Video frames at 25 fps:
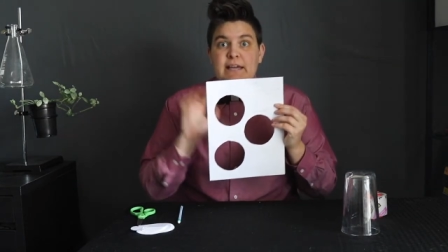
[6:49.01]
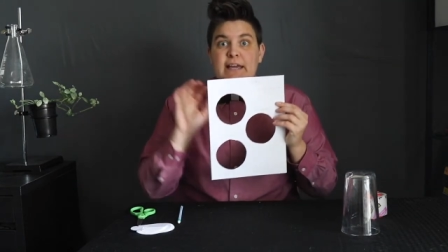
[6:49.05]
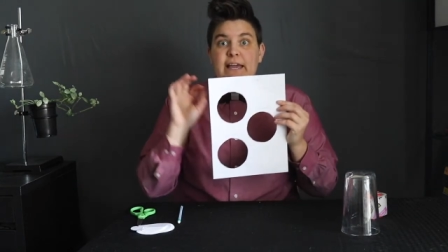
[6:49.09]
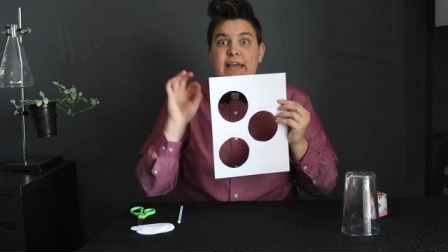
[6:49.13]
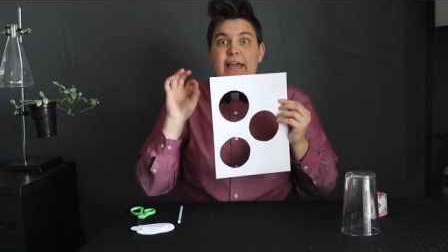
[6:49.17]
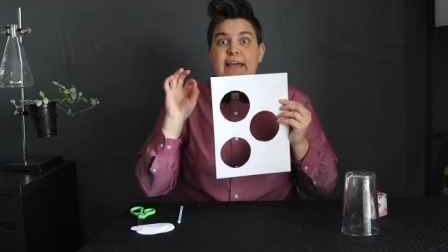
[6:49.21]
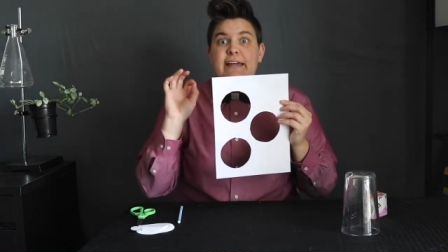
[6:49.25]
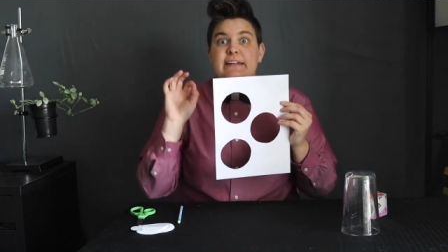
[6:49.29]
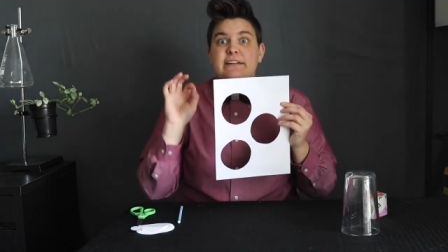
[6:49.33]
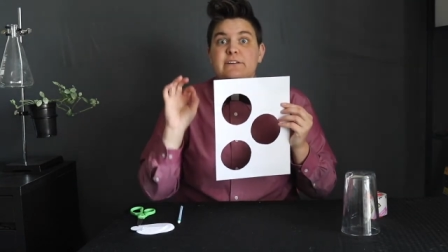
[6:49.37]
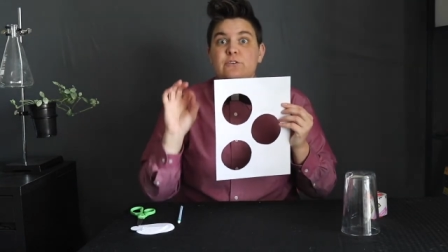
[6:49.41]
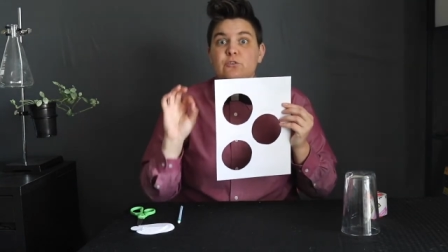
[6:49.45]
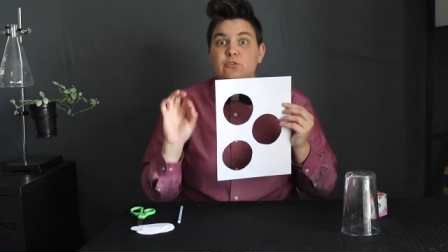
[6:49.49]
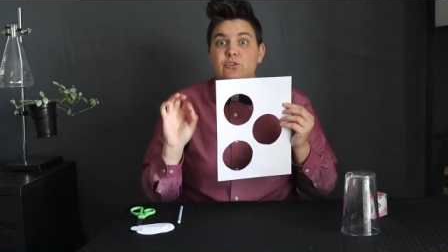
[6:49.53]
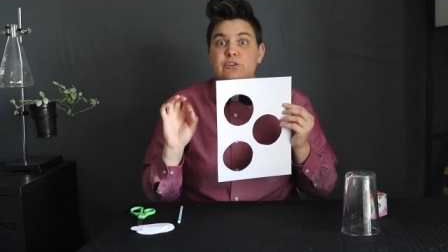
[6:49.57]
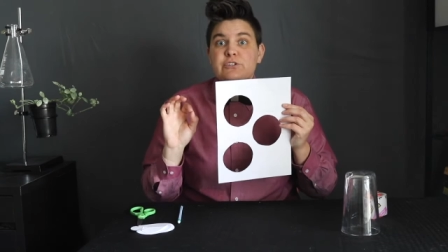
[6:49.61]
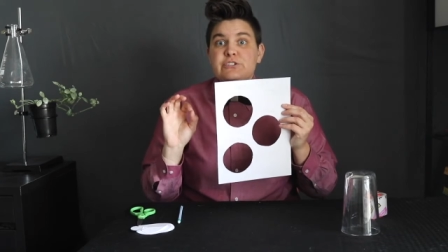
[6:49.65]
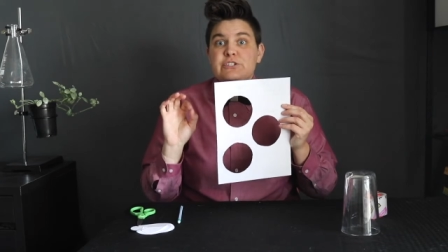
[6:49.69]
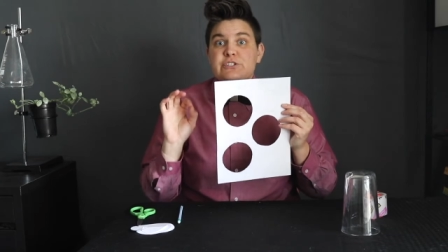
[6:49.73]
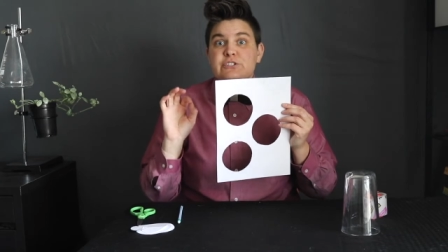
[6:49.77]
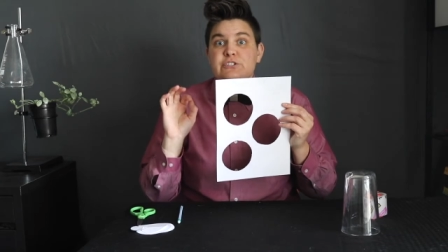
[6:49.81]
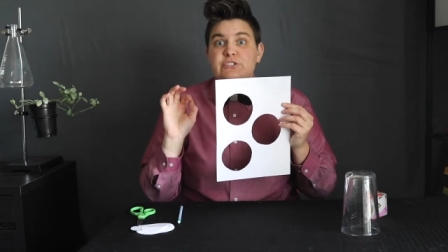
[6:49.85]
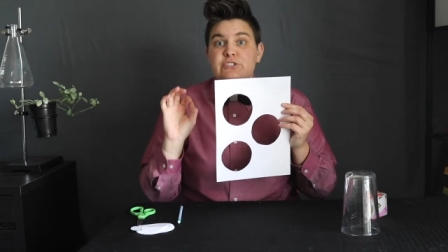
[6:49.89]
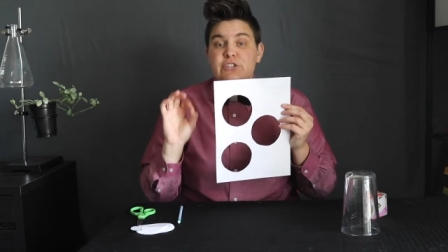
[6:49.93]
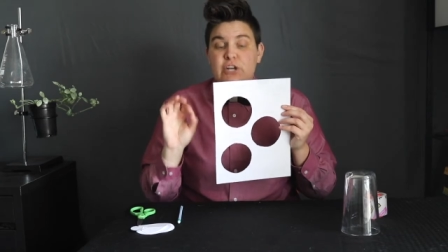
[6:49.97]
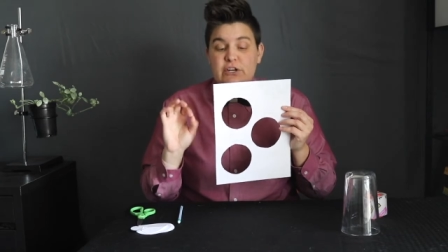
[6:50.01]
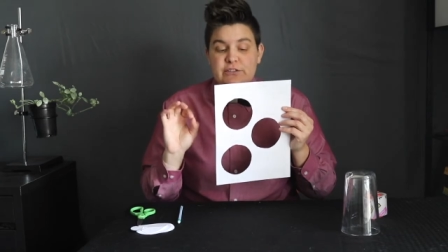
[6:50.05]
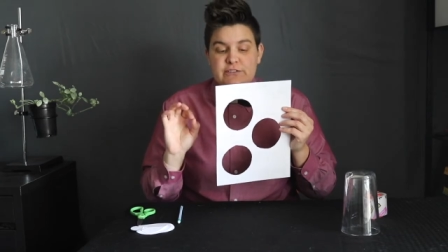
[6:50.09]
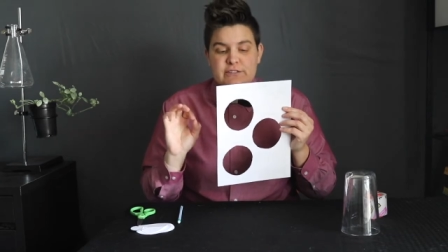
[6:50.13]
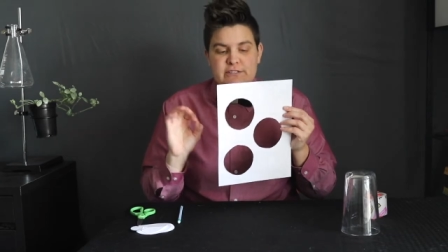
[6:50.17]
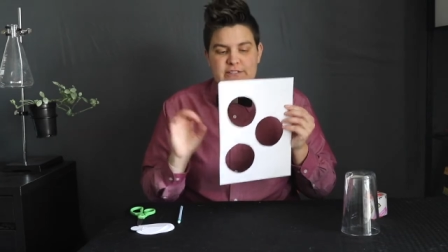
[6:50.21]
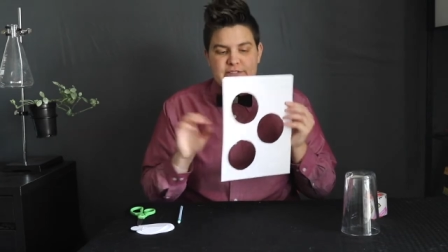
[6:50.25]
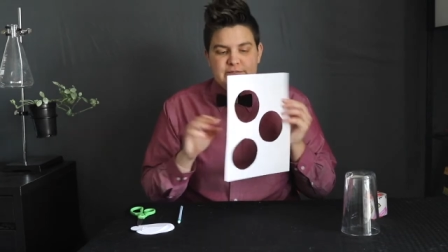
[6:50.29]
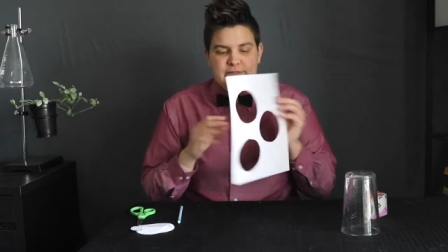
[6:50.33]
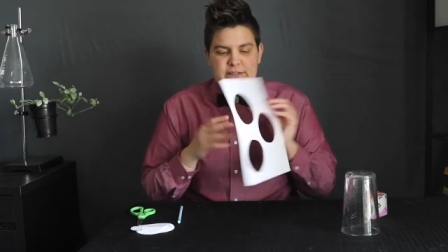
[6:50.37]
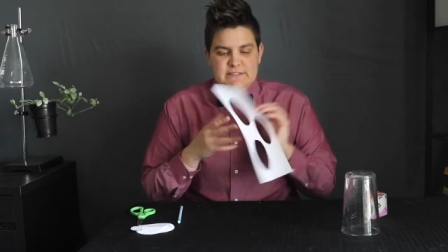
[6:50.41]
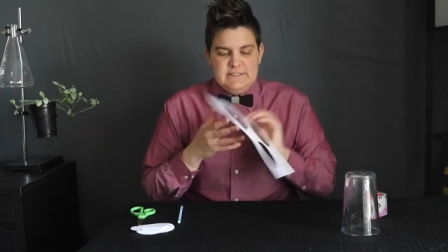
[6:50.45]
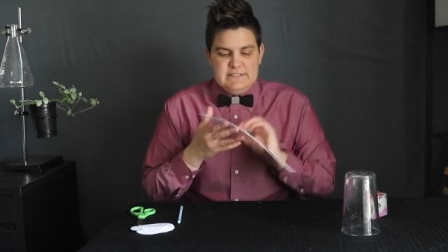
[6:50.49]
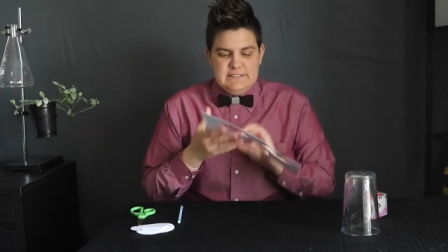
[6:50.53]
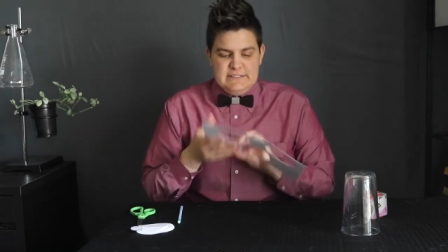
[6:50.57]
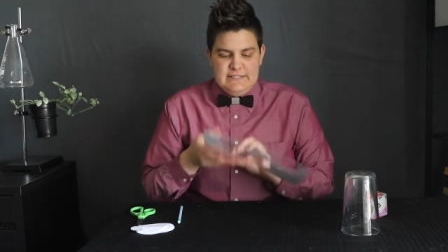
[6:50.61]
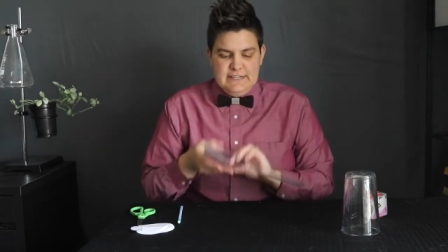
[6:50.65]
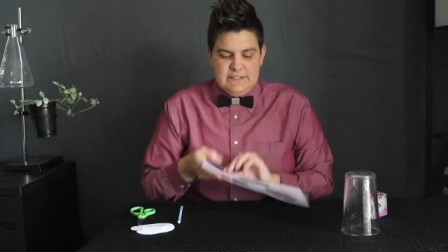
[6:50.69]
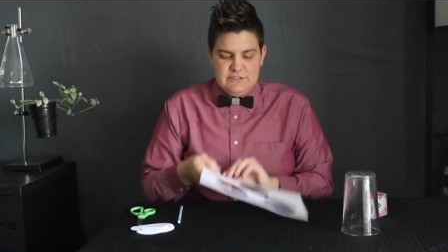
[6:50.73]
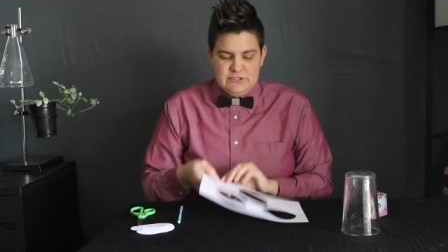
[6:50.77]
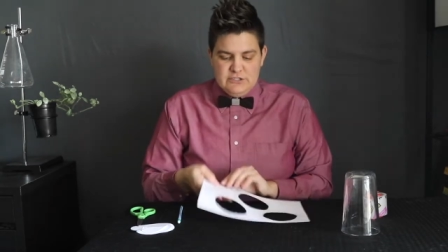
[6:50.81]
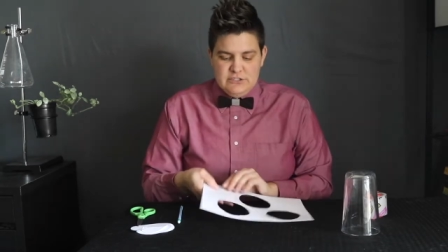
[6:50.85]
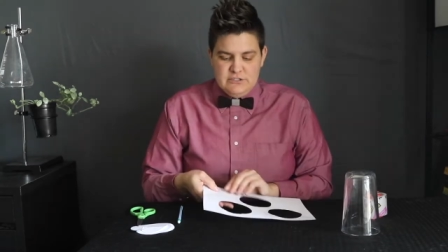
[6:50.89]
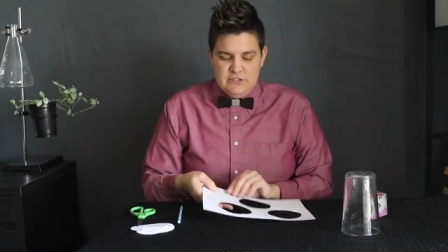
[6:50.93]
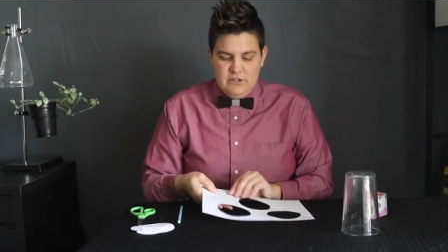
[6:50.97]
And in order to start this
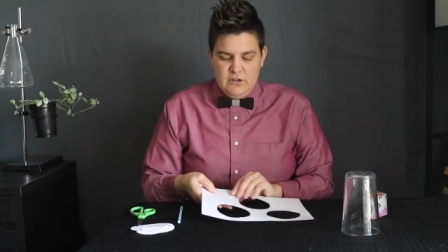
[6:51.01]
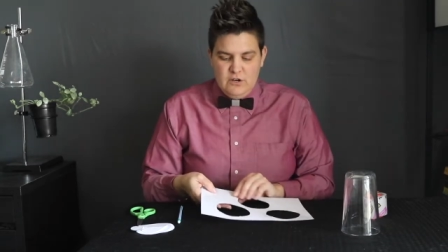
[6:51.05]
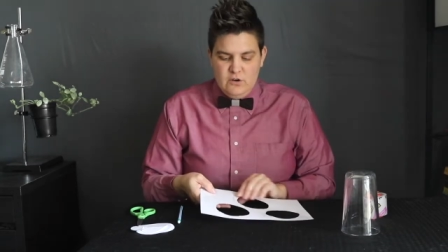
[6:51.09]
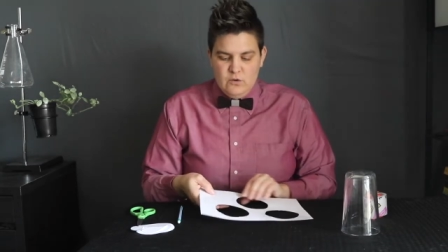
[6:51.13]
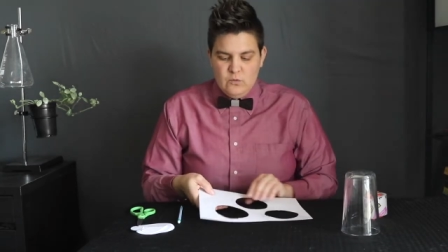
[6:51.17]
investigation,